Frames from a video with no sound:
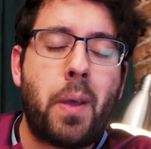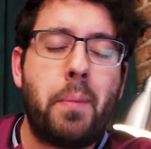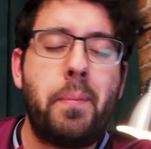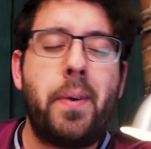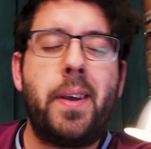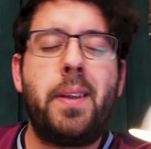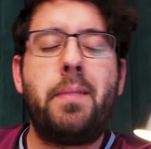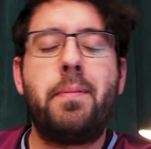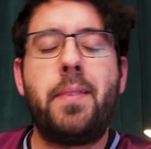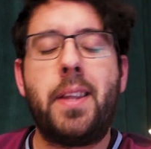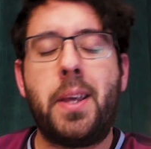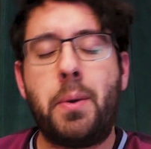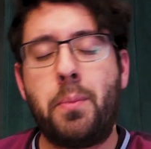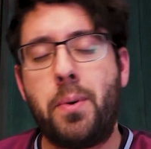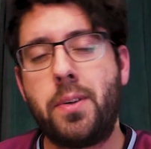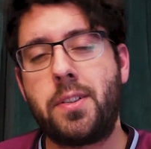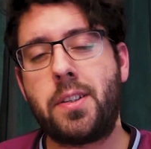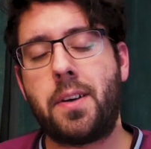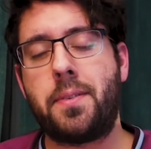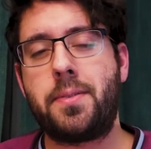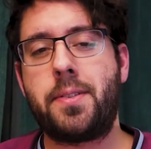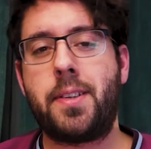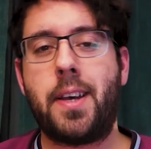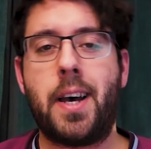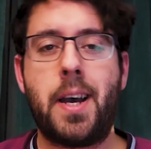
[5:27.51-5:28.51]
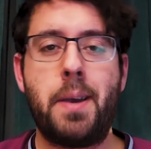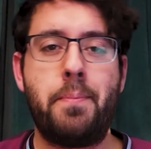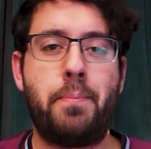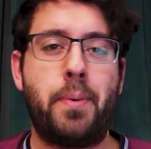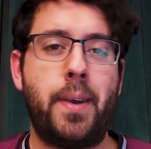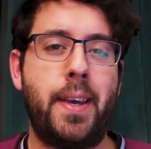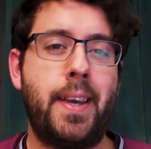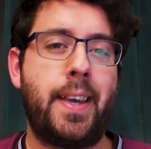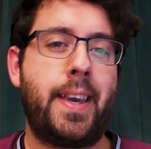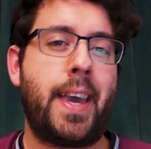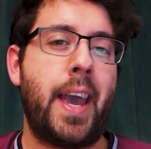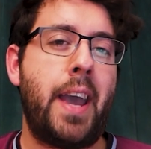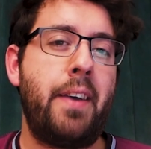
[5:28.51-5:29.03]
I mean, he was offside,
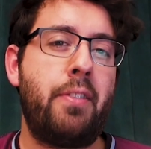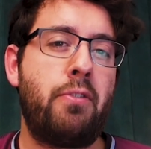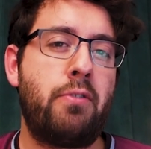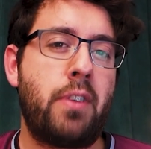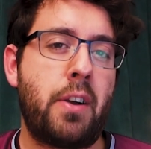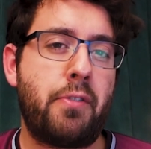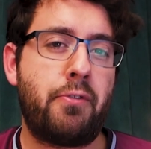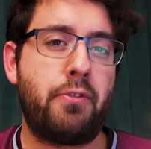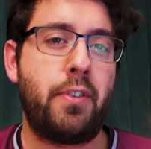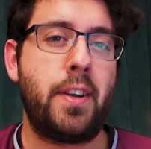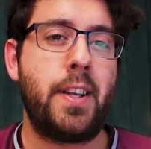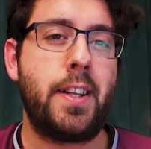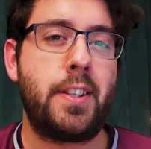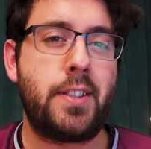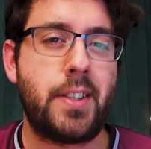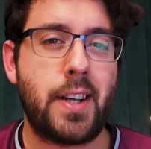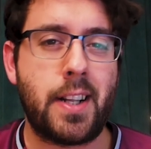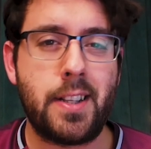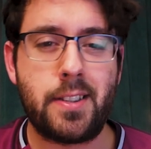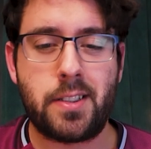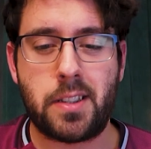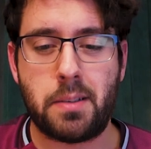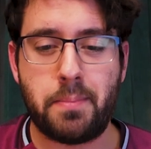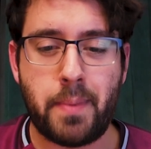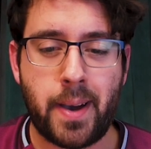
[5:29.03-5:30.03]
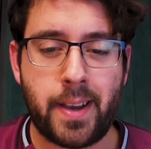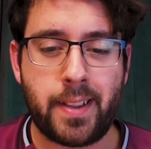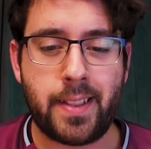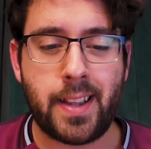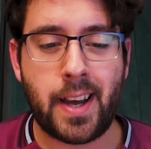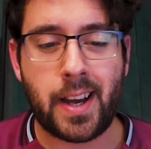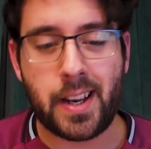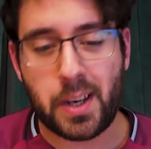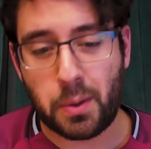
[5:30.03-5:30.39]
but he gave the referee a chance to make that,